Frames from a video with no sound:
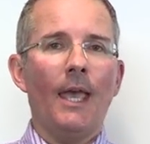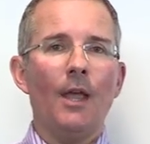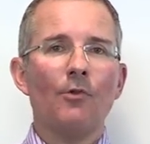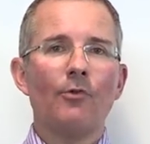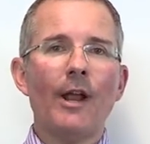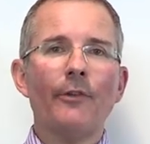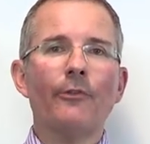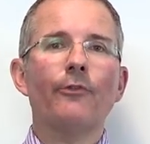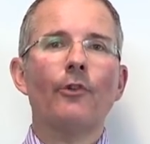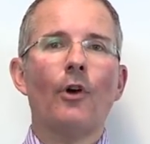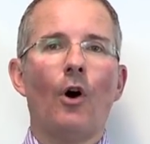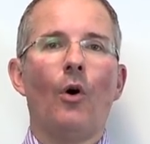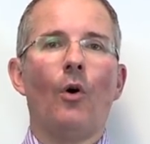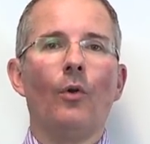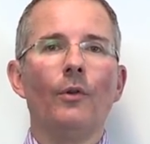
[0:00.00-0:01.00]
it rests
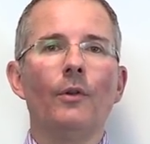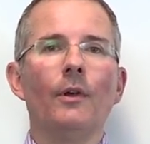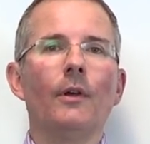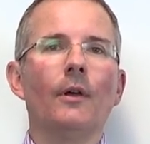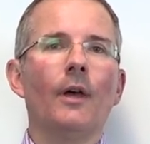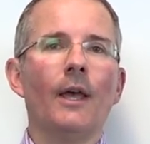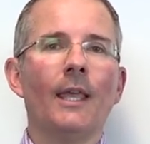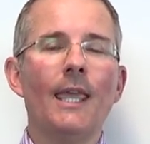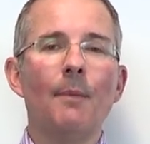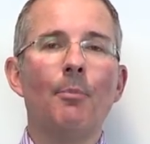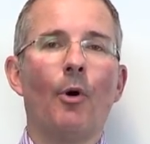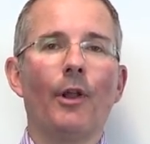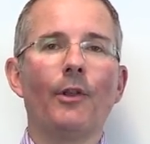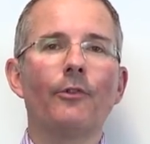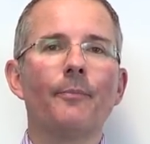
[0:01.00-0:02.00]
on a key
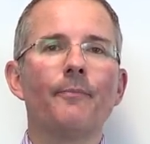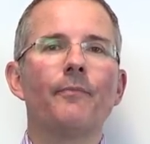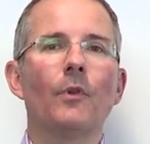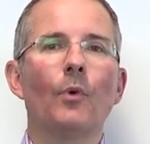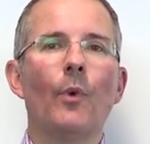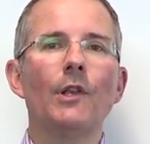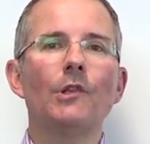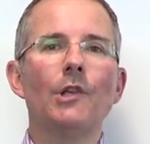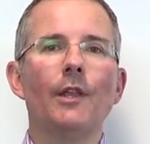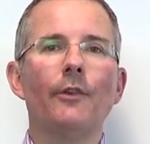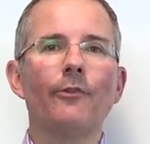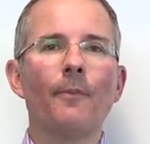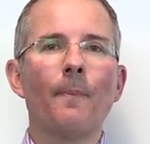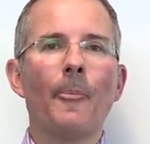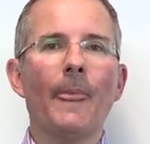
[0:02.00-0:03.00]
point, which
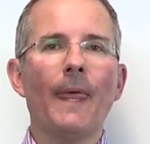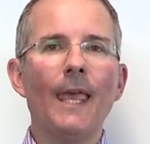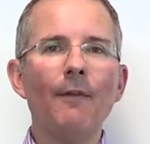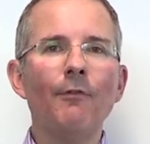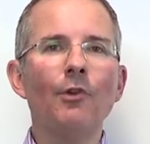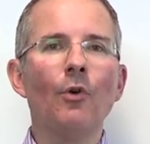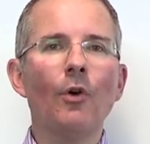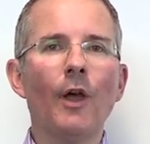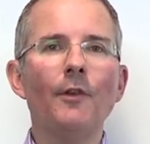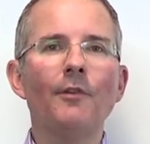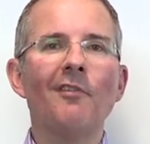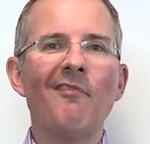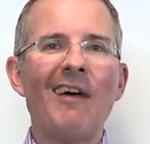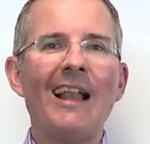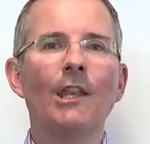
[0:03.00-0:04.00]
is if you're going
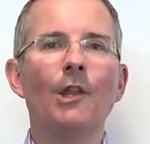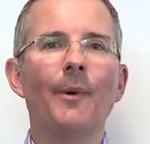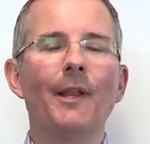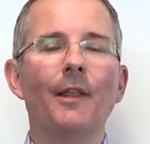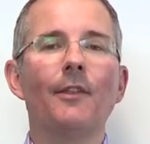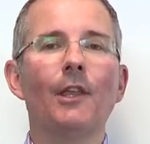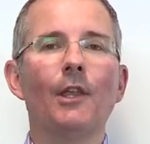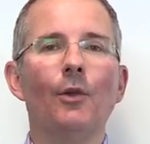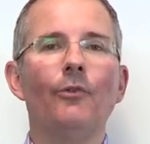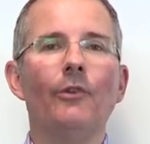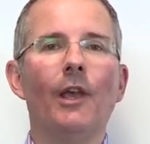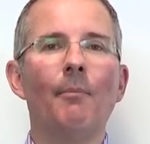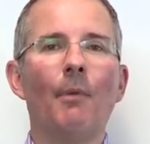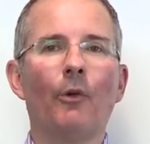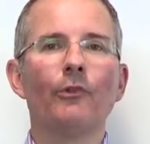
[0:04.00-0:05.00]
to value anything
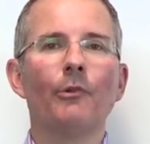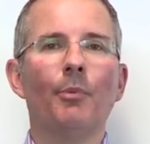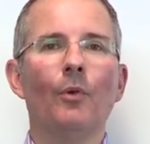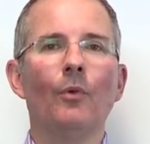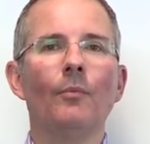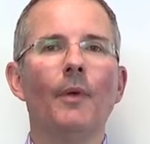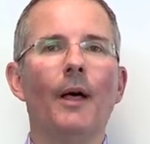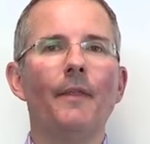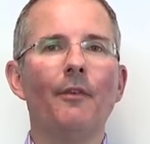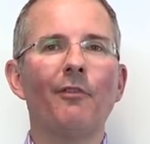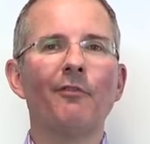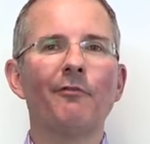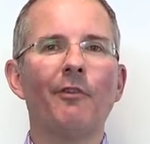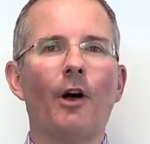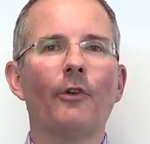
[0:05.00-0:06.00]
using a multiple and this
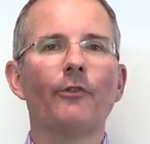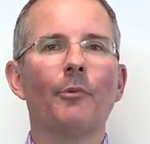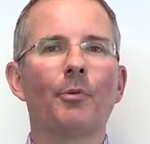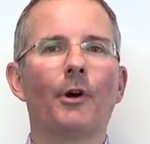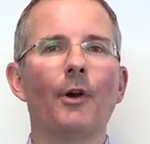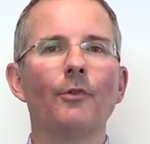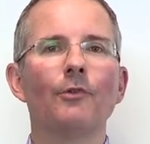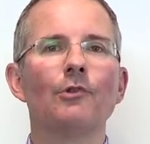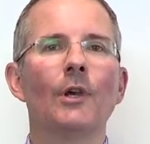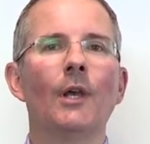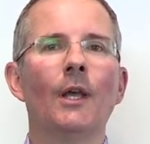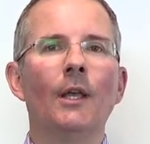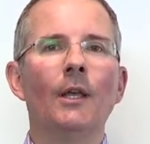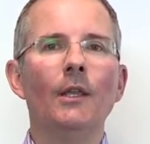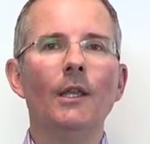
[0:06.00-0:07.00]
fast approach,
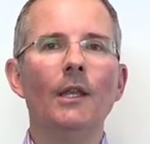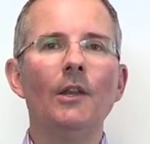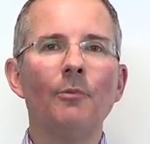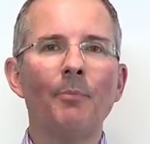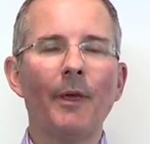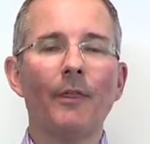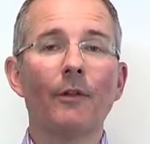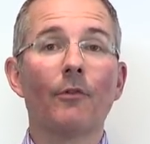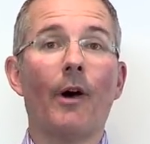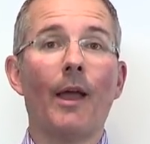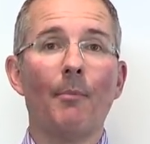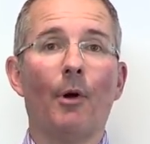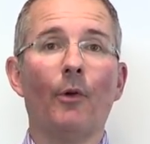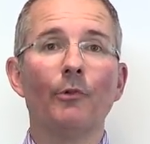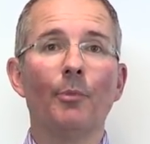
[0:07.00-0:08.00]
you need to pick the
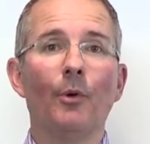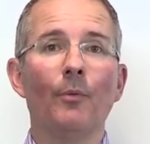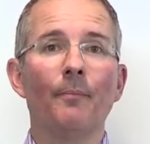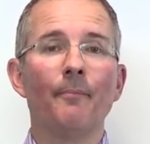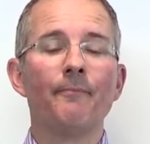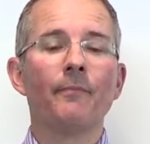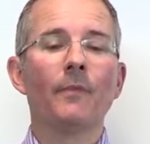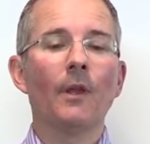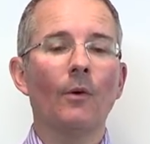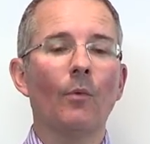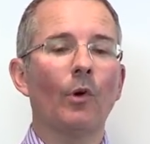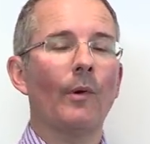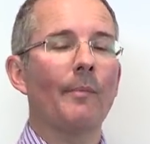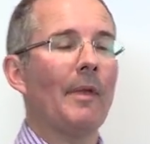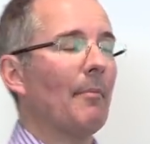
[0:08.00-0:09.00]
right multiple.
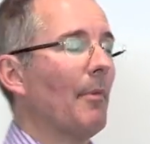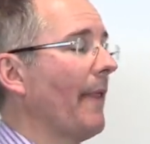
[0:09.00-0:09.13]
What do I mean